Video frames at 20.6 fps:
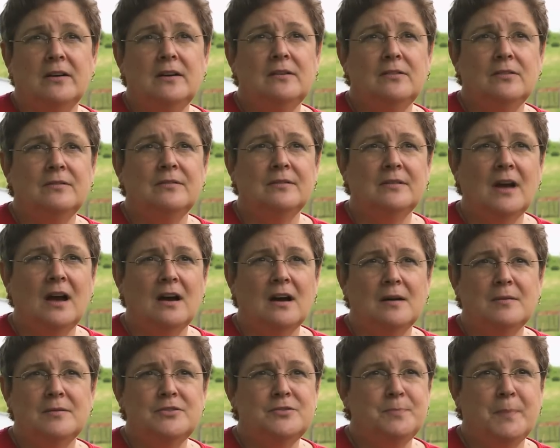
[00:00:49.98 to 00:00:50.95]
it
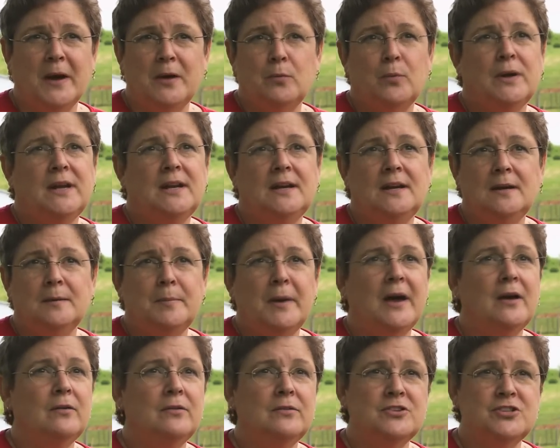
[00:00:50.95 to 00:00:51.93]
uh, by reading
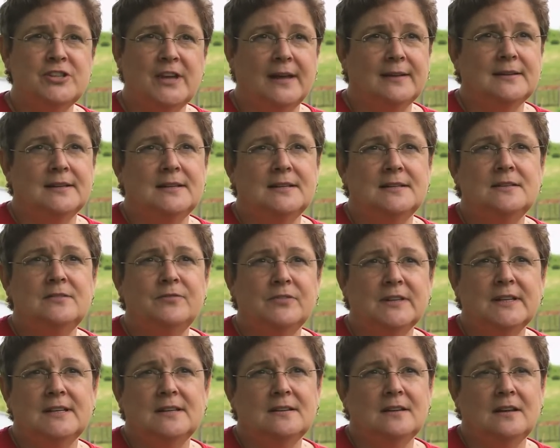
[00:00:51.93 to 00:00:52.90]
about Shetland,
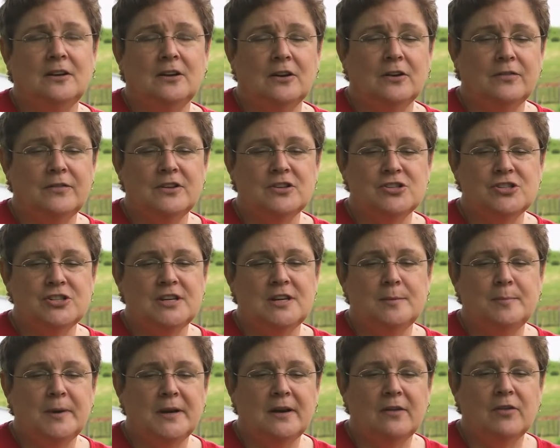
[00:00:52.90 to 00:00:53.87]
fleet, you know, the
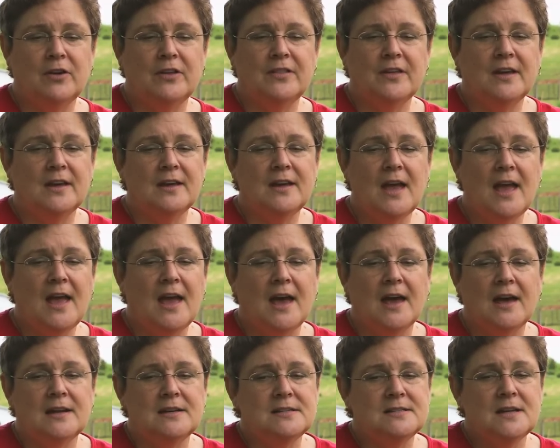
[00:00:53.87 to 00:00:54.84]
sheep and everything,
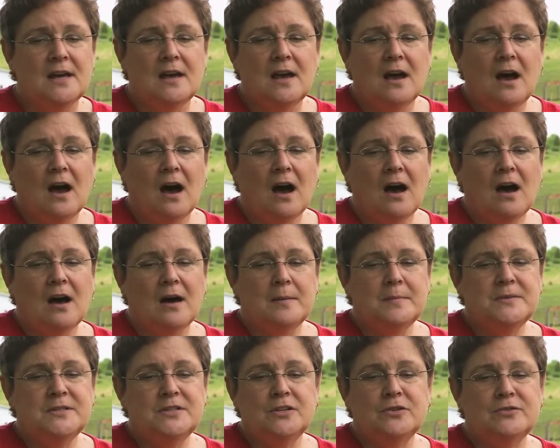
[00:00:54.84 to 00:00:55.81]
and
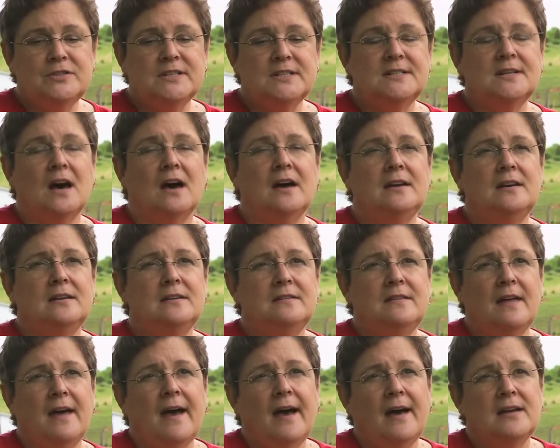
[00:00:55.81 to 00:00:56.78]
um, so decided
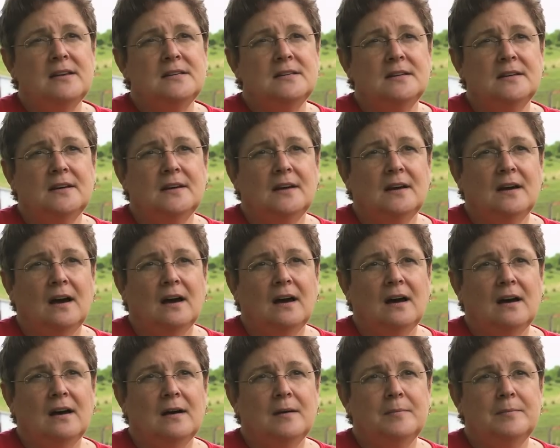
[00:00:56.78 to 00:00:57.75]
that,
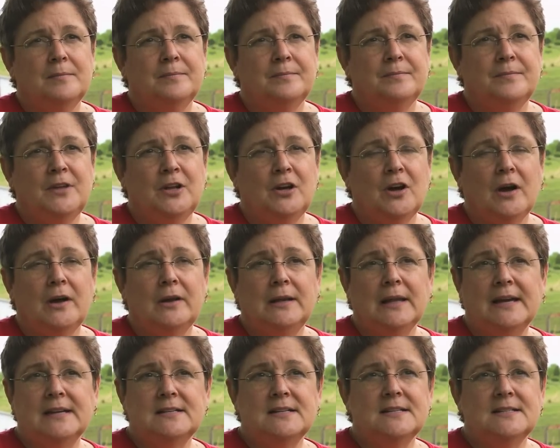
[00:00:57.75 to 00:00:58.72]
um, you know, I'd
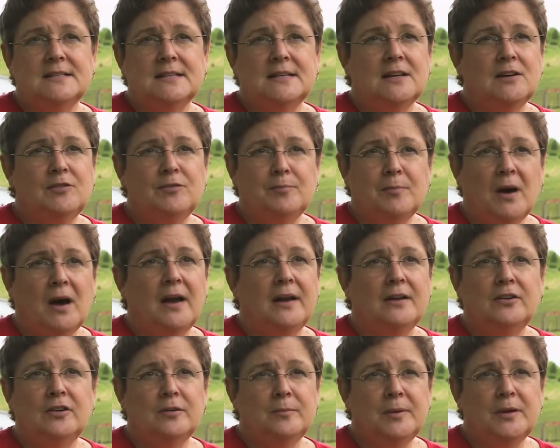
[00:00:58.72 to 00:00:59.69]
like to see if mine
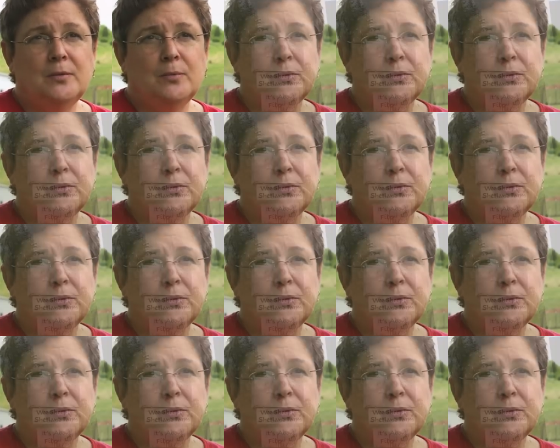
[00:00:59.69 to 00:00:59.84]
could be